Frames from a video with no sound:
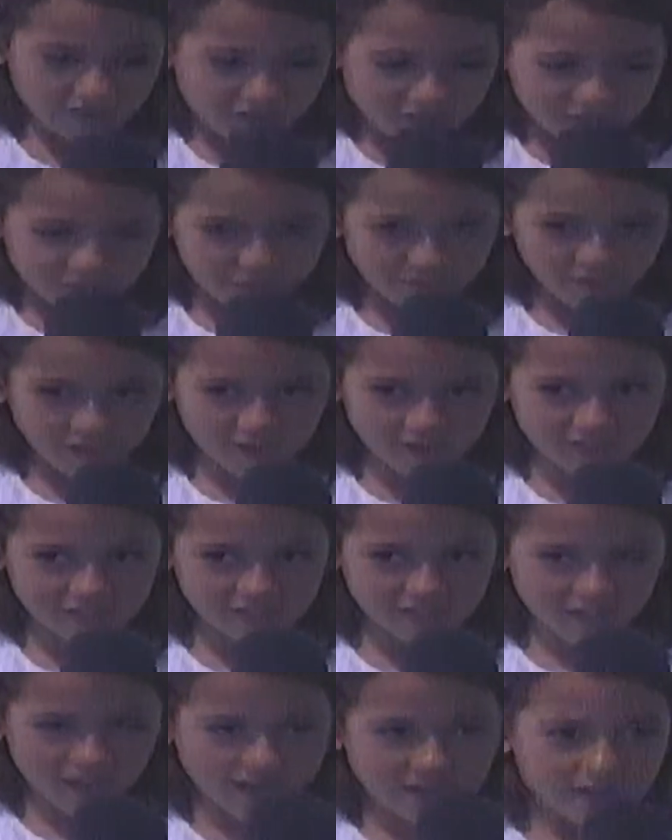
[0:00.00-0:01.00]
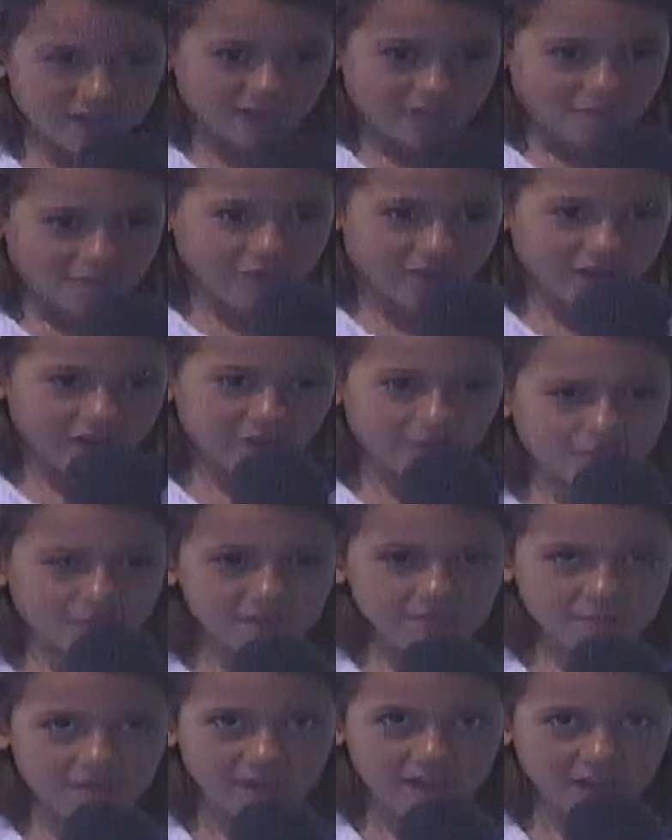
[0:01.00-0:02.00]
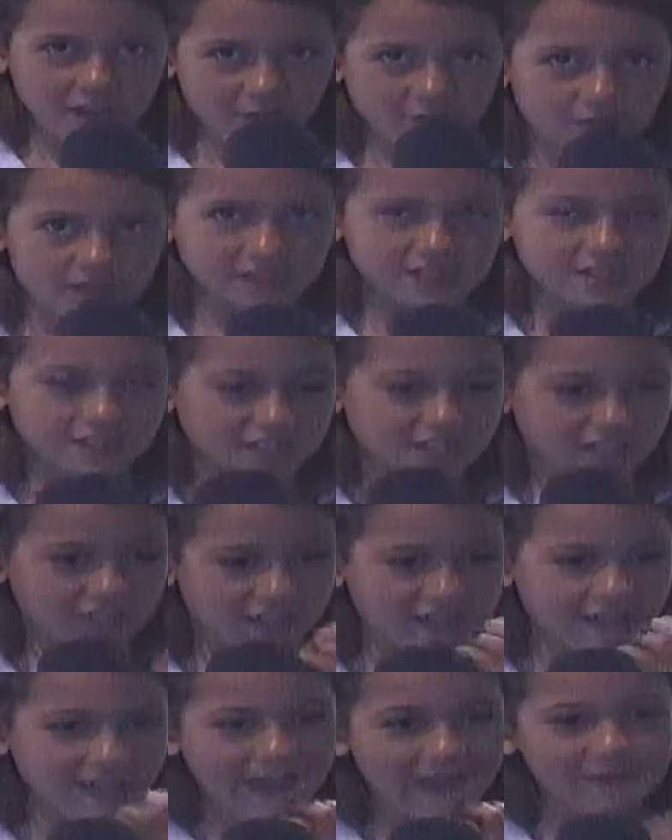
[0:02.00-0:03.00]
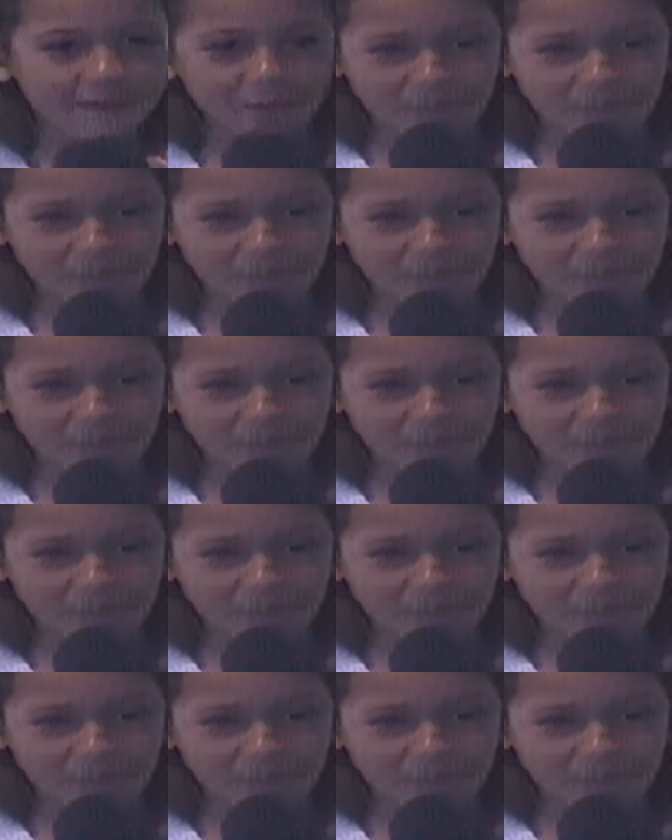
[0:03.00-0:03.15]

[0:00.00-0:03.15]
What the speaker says: Pharaoh said, "Bring him to me. I want to see him."